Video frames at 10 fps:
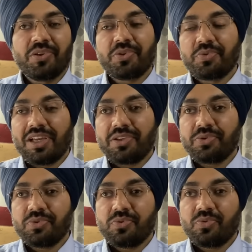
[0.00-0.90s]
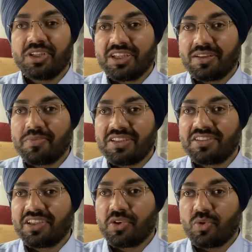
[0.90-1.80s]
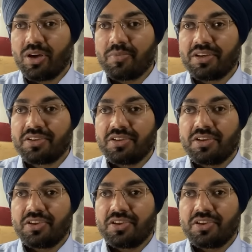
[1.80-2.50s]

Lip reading: going to tell you what are the basic requirements